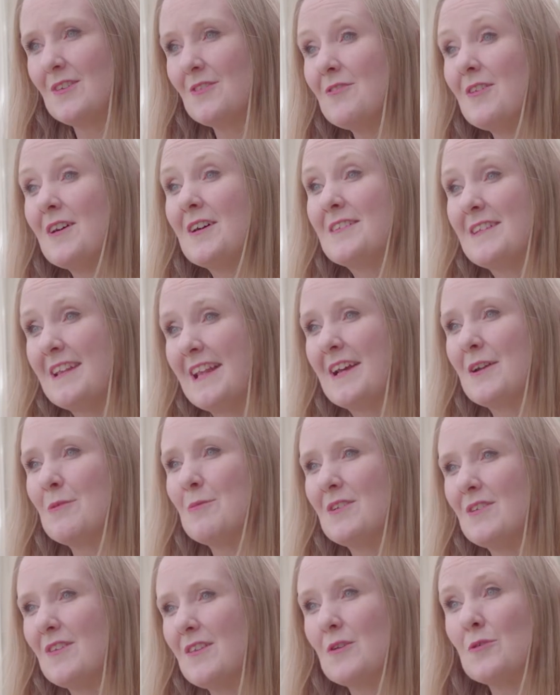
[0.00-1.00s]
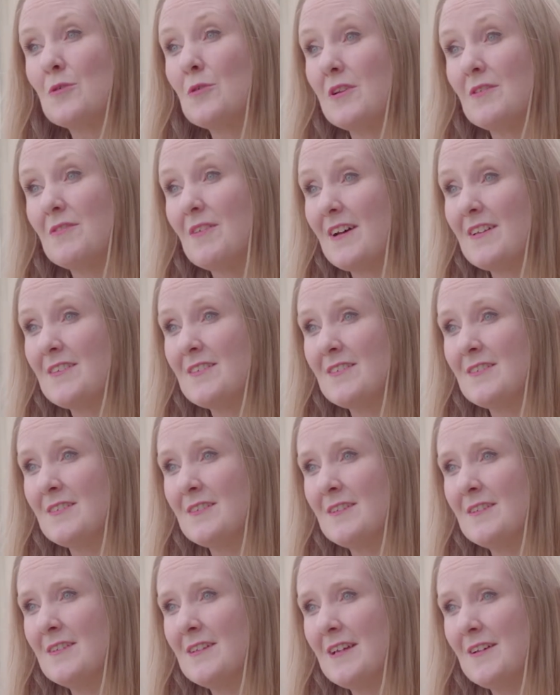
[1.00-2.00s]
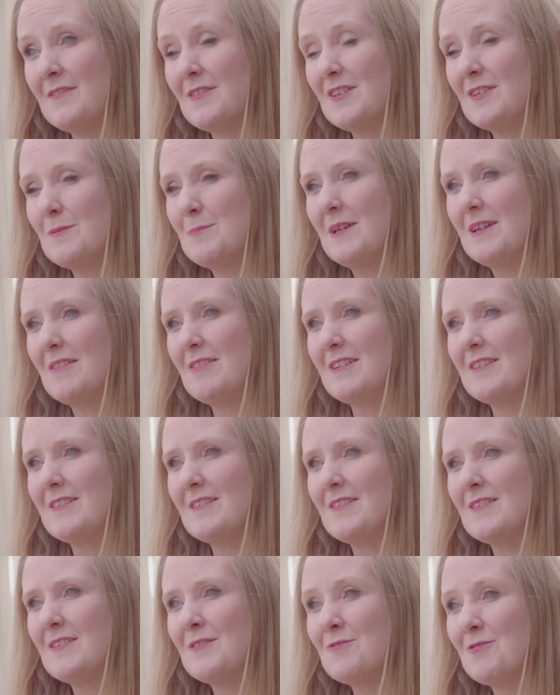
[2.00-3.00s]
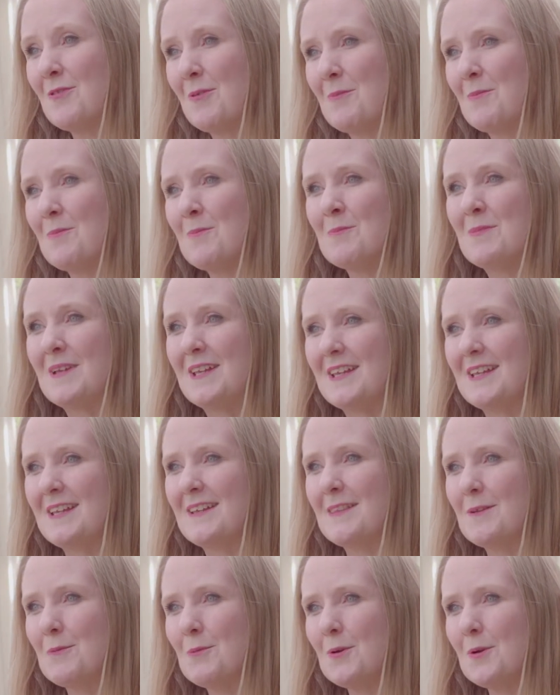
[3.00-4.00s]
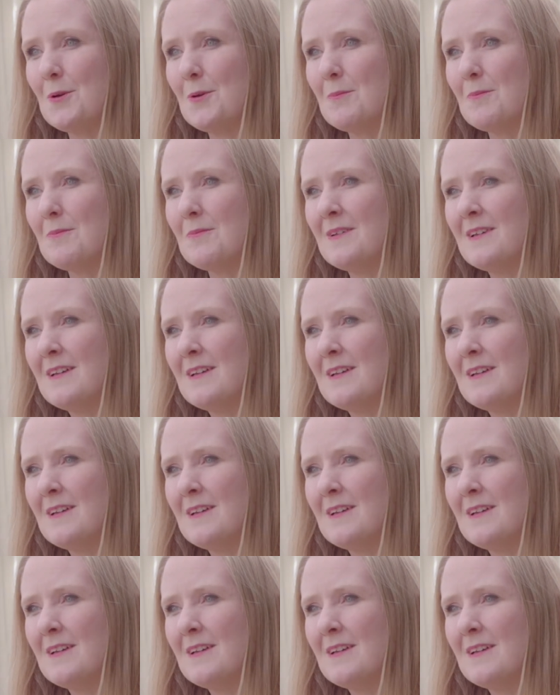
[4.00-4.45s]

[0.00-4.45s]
the first language that all of us have experienced from being in the womb.